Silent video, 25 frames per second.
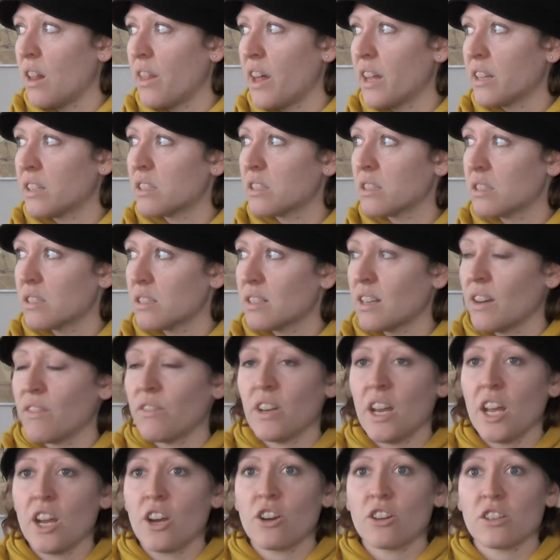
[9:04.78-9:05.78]
that's
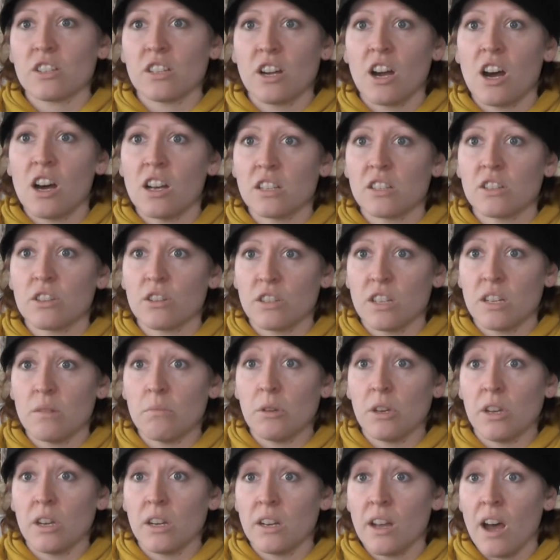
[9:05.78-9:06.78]
7 acres and costs $13
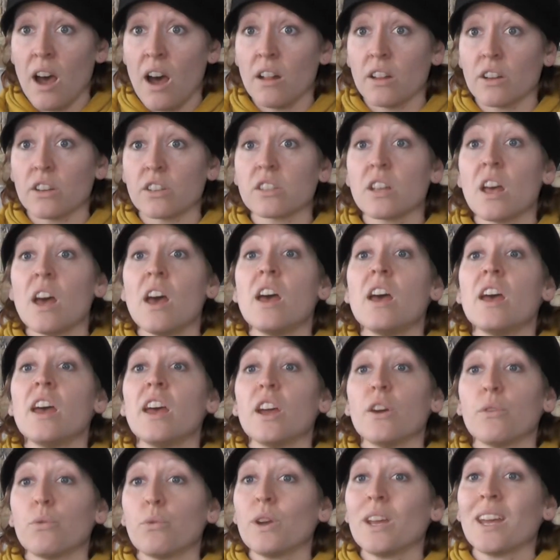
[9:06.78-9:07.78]
million,
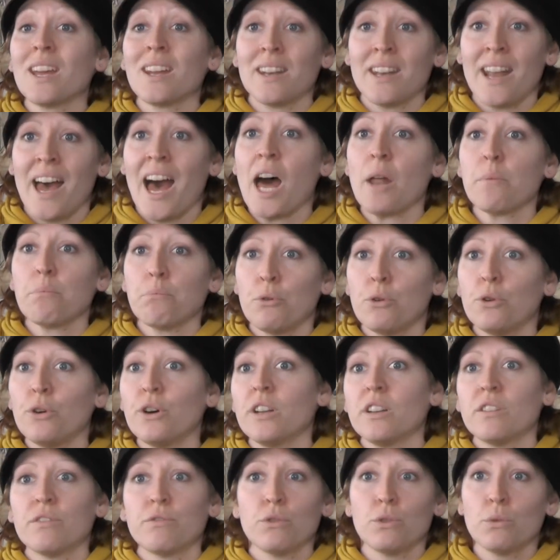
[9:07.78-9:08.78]
if we cannot
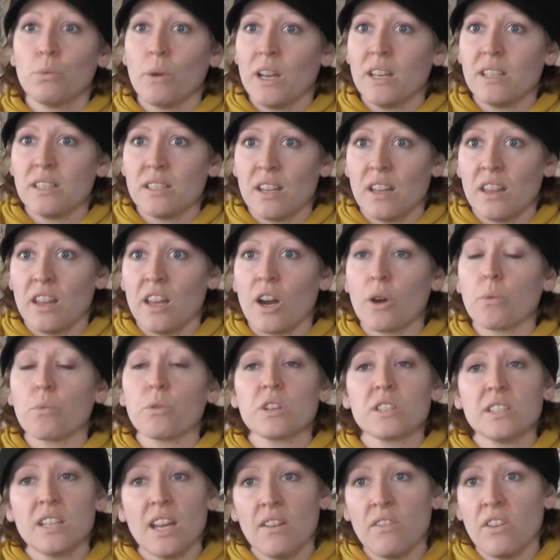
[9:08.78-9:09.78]
put food waste in there,
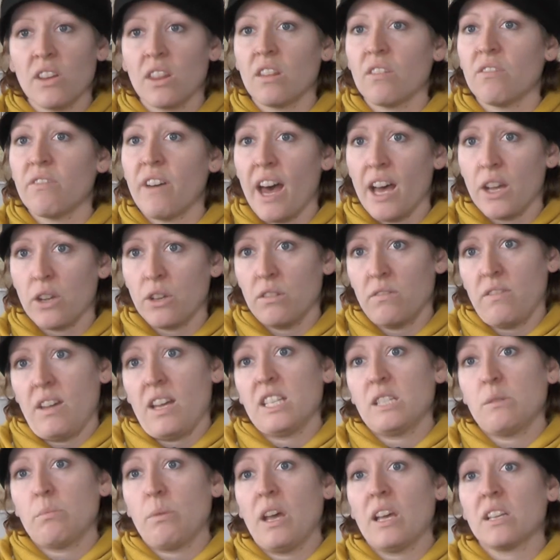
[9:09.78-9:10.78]
we're saving the value of
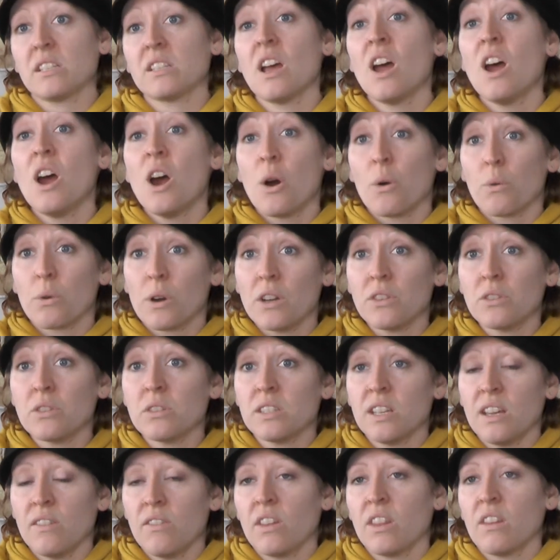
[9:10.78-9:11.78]
that space. We're also
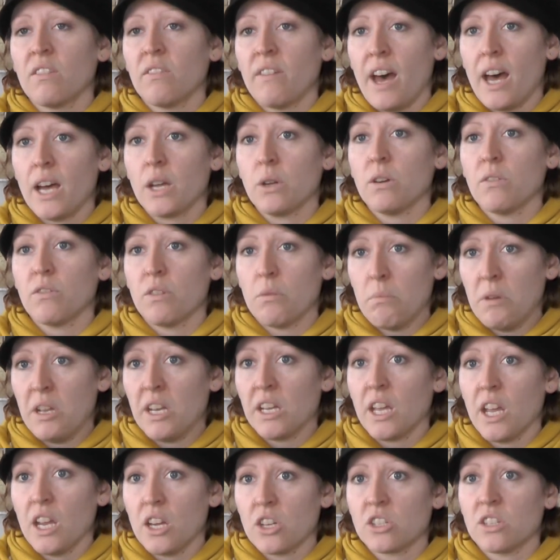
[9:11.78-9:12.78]
saving the value of the
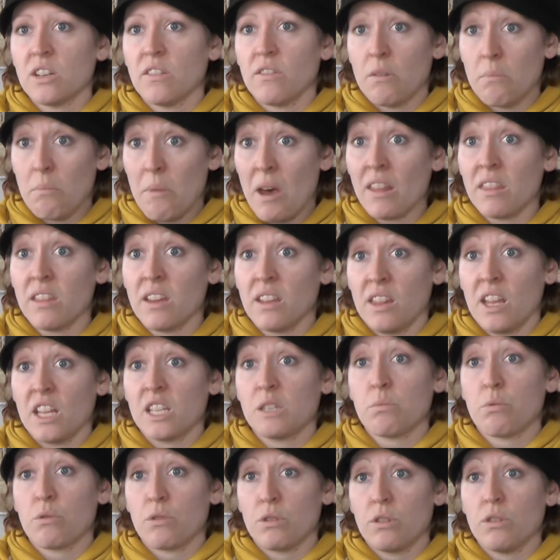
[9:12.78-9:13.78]
mitigation of the methane
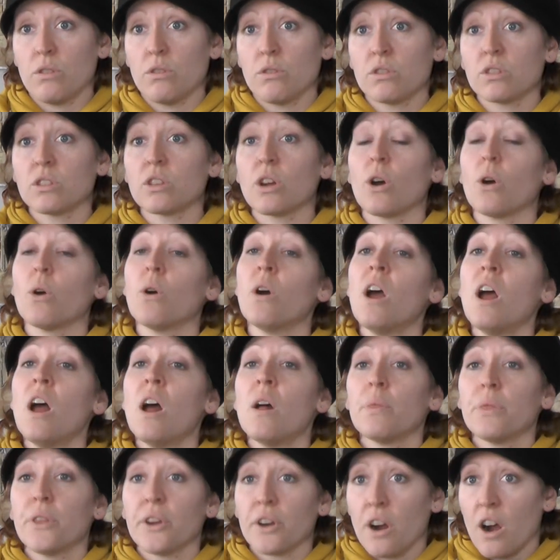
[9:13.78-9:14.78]
that's produced. So
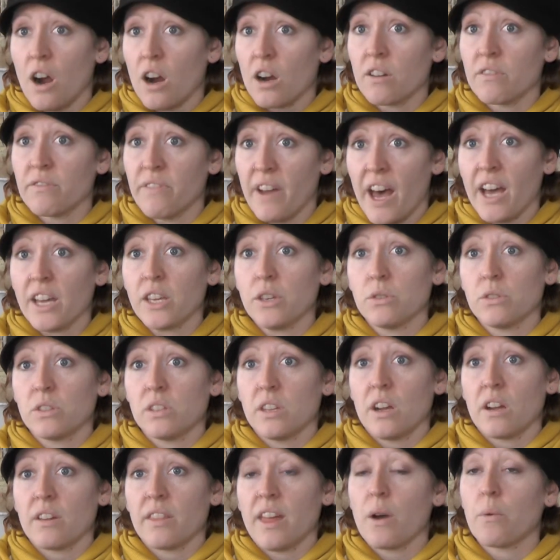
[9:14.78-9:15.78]
there are values
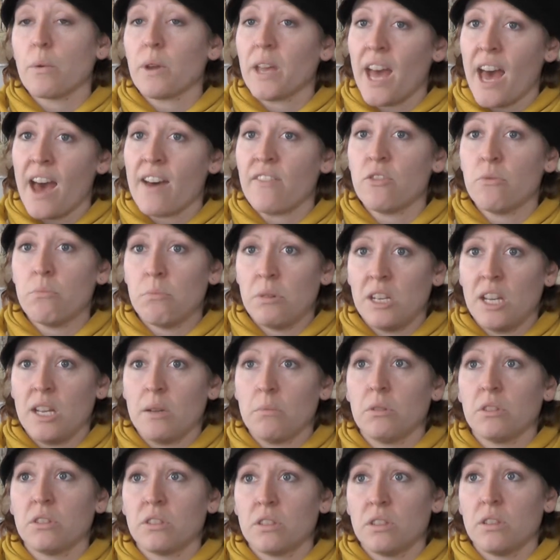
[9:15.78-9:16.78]
there that we haven't been
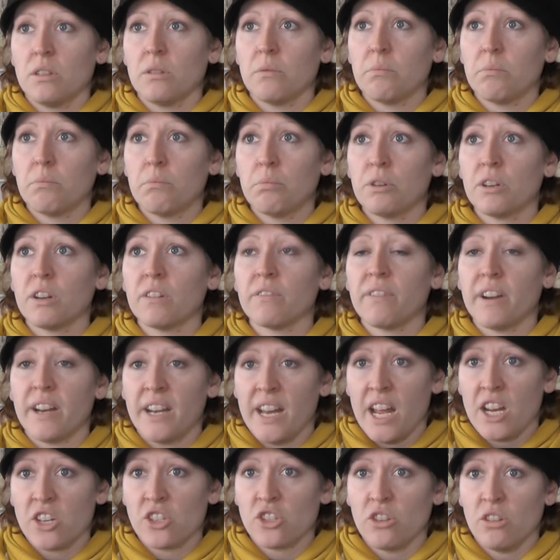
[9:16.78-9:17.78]
able to put a
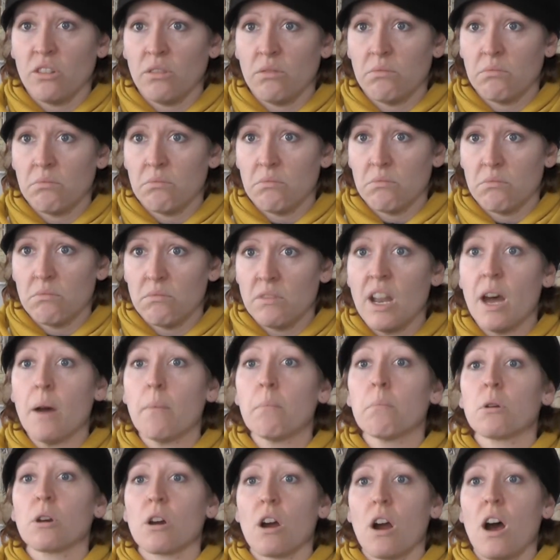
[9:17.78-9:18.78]
financial
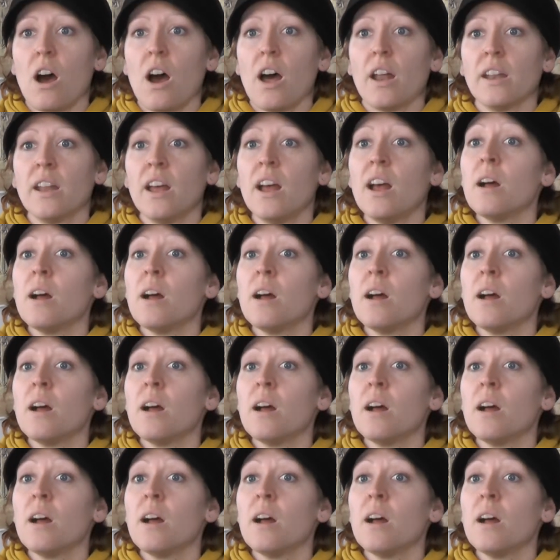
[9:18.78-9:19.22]
number on,